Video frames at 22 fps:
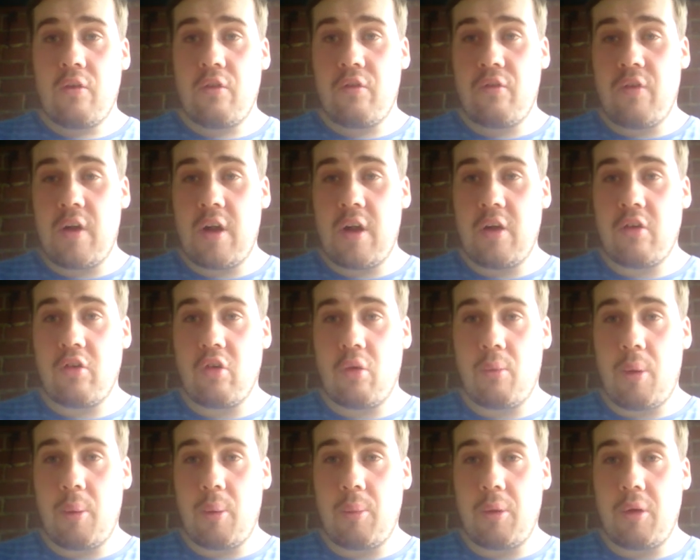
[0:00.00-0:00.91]
finish
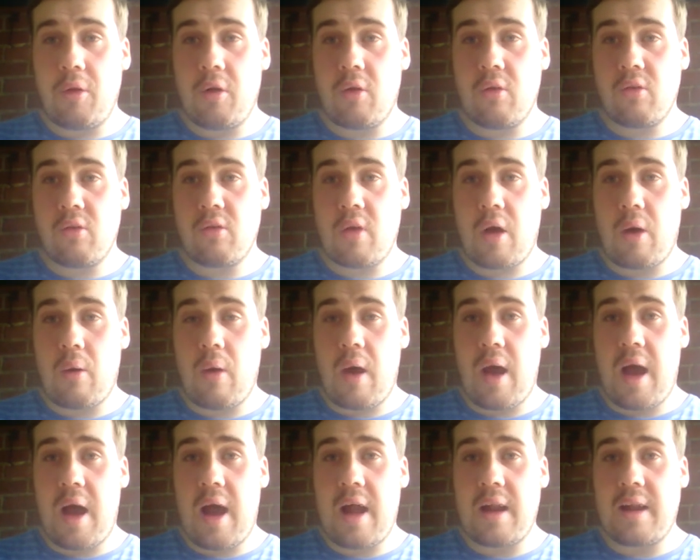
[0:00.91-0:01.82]
up my burritos
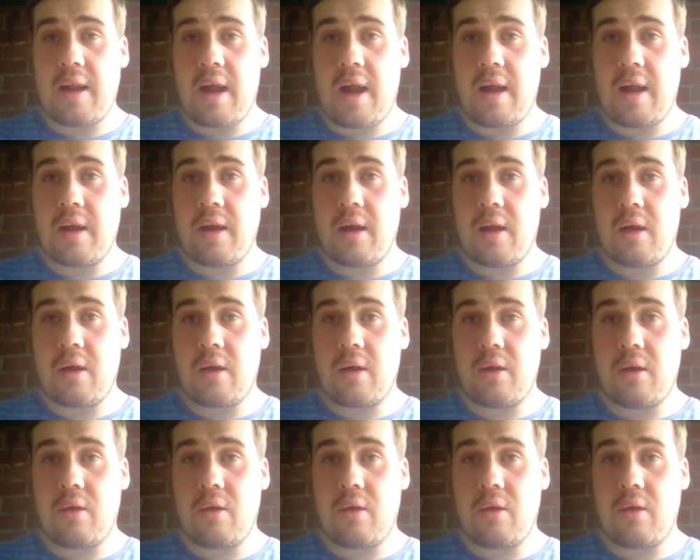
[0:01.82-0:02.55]
out and then